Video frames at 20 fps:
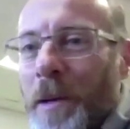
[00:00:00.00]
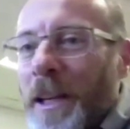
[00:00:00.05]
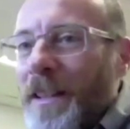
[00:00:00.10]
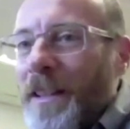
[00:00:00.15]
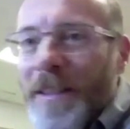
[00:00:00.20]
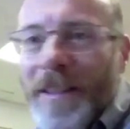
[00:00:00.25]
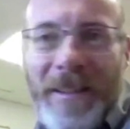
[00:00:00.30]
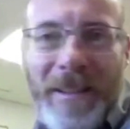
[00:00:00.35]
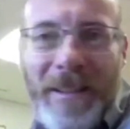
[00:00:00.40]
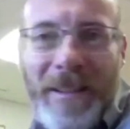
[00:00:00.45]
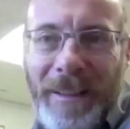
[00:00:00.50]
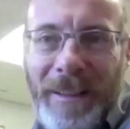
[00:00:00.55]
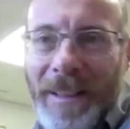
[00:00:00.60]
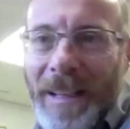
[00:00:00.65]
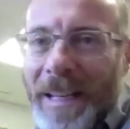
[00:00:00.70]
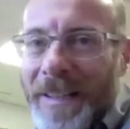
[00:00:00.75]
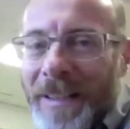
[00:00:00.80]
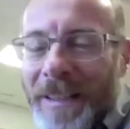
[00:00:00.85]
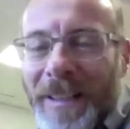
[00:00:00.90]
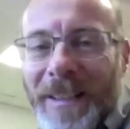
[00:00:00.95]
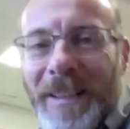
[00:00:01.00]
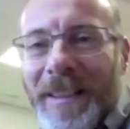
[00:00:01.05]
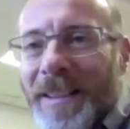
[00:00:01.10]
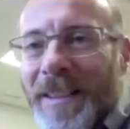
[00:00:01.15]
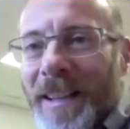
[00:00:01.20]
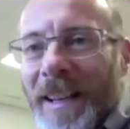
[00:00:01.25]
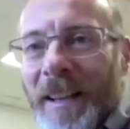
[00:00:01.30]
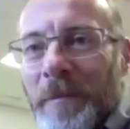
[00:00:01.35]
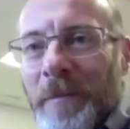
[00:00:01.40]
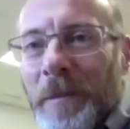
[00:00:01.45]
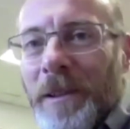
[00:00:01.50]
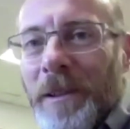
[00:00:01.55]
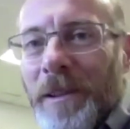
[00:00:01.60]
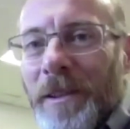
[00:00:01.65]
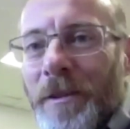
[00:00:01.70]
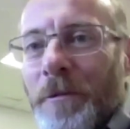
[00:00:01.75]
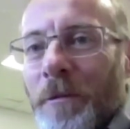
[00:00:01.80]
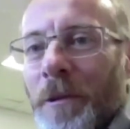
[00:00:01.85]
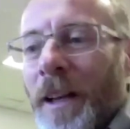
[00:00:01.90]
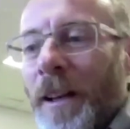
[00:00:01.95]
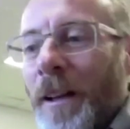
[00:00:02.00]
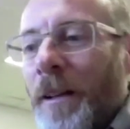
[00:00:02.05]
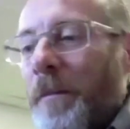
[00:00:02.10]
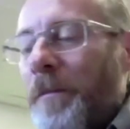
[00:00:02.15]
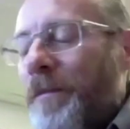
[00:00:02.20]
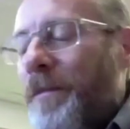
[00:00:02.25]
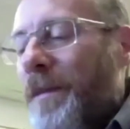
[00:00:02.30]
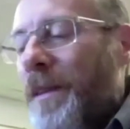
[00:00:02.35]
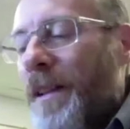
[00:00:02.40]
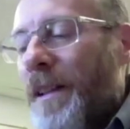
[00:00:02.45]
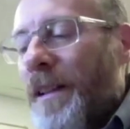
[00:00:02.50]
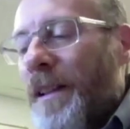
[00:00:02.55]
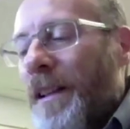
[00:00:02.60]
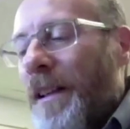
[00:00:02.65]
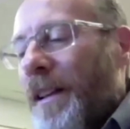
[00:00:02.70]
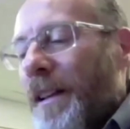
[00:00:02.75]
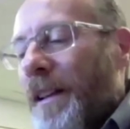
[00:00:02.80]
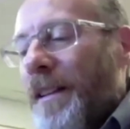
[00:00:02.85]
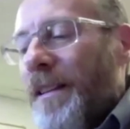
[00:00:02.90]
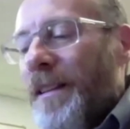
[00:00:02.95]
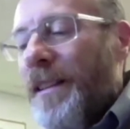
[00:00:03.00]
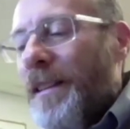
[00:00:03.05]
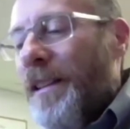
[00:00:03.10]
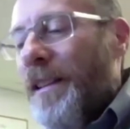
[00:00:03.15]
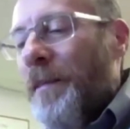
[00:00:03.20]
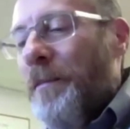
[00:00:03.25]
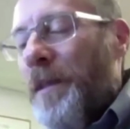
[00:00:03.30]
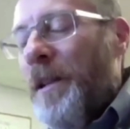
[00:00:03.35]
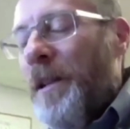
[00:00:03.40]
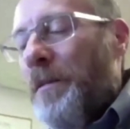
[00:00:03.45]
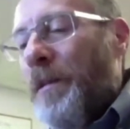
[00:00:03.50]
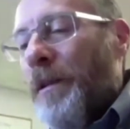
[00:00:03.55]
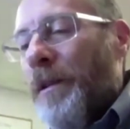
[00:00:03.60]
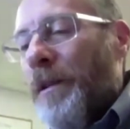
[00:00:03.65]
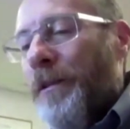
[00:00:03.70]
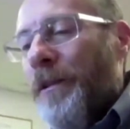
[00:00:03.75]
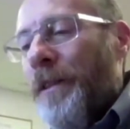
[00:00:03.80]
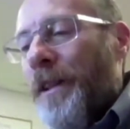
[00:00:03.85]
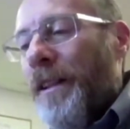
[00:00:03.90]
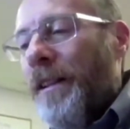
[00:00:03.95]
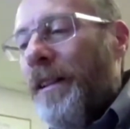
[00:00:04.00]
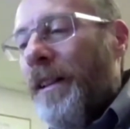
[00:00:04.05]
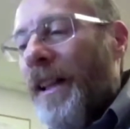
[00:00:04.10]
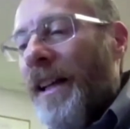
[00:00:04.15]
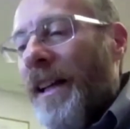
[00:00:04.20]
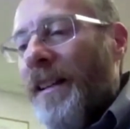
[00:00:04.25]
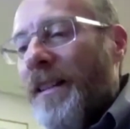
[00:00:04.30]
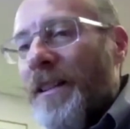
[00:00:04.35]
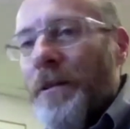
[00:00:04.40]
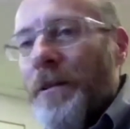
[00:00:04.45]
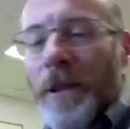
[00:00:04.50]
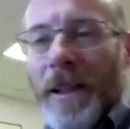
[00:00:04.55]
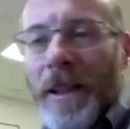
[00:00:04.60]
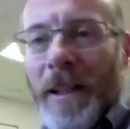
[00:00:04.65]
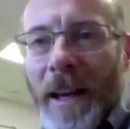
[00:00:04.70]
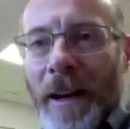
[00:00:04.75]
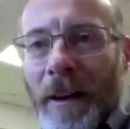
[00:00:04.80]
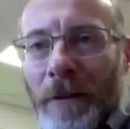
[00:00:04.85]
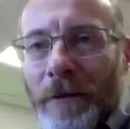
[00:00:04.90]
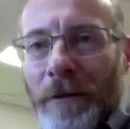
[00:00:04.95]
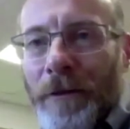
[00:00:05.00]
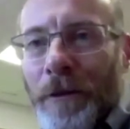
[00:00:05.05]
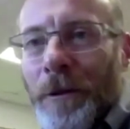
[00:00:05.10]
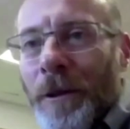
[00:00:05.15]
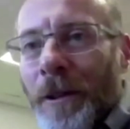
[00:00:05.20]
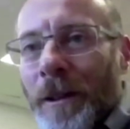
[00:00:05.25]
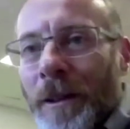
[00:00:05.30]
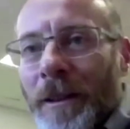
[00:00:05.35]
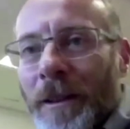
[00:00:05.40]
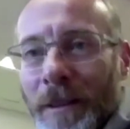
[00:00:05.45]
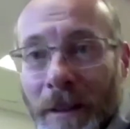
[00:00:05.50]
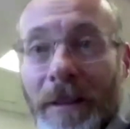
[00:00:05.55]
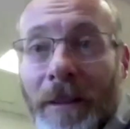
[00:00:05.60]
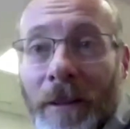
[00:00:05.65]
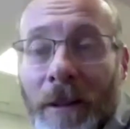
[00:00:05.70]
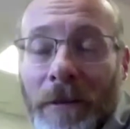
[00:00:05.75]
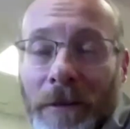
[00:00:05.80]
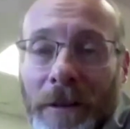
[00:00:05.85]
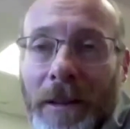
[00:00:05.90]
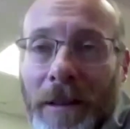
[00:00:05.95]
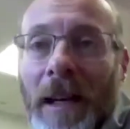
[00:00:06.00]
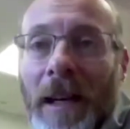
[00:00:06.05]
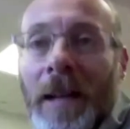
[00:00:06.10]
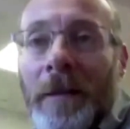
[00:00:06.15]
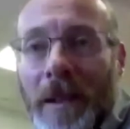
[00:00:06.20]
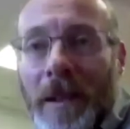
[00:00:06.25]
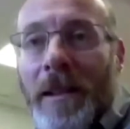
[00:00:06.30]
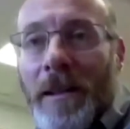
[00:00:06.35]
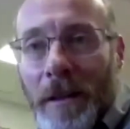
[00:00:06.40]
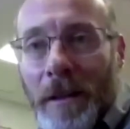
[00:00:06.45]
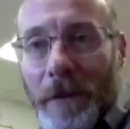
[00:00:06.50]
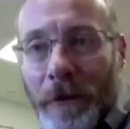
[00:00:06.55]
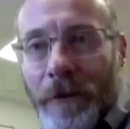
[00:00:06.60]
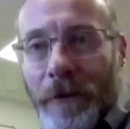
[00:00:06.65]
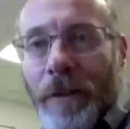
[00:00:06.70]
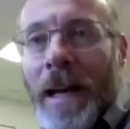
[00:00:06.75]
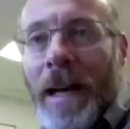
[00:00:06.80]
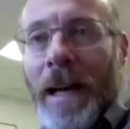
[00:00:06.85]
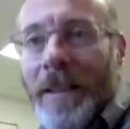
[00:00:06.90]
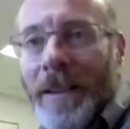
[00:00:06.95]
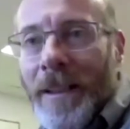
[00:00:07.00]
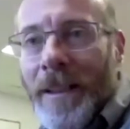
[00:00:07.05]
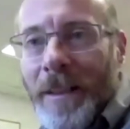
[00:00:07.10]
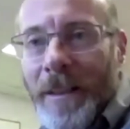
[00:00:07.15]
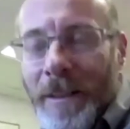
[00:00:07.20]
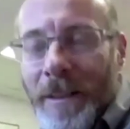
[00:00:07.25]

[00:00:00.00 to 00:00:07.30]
Pizza is a classic example as well. The thing people neglect to account for oftentimes is the fat